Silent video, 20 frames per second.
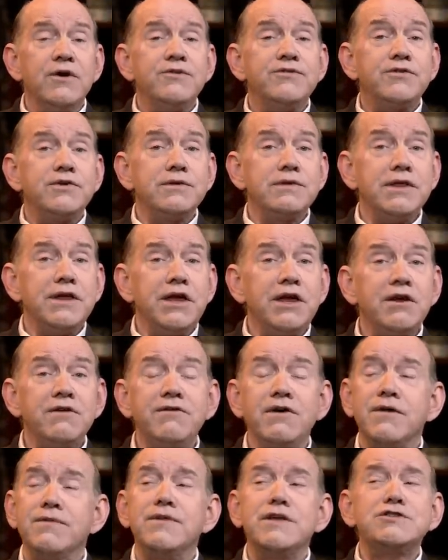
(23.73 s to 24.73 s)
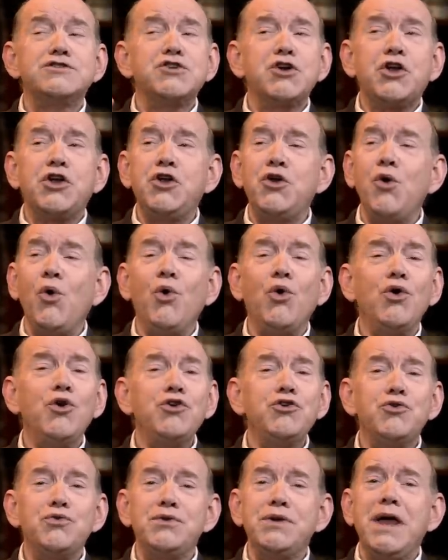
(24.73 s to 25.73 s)
to leave the secure
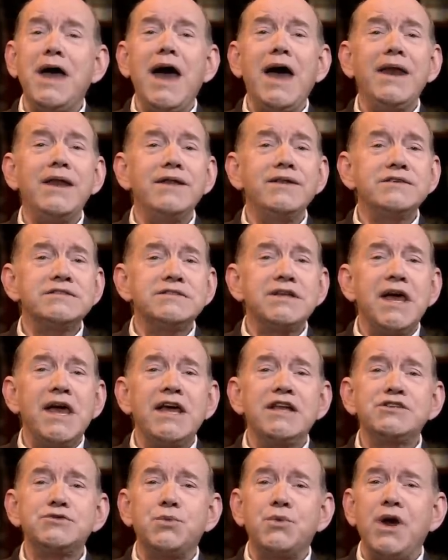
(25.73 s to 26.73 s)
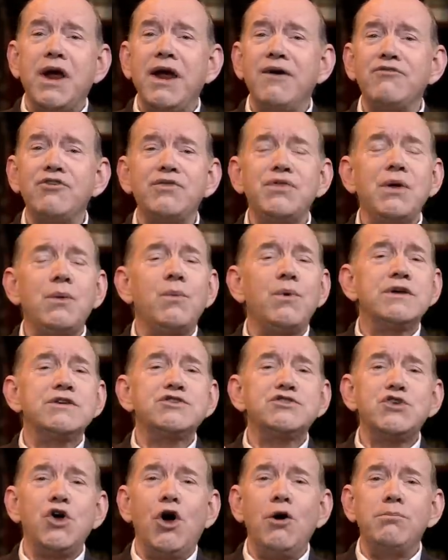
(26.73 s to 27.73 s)
United States where everything was
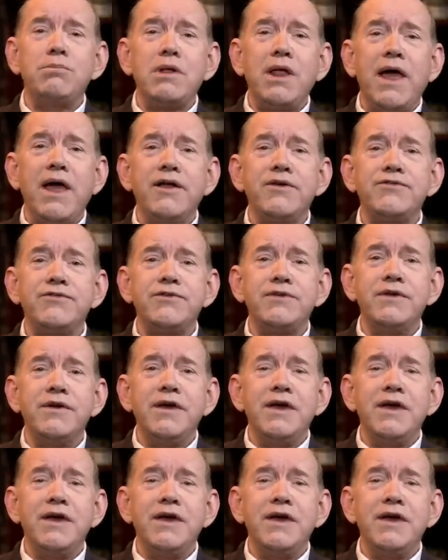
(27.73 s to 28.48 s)
so blessed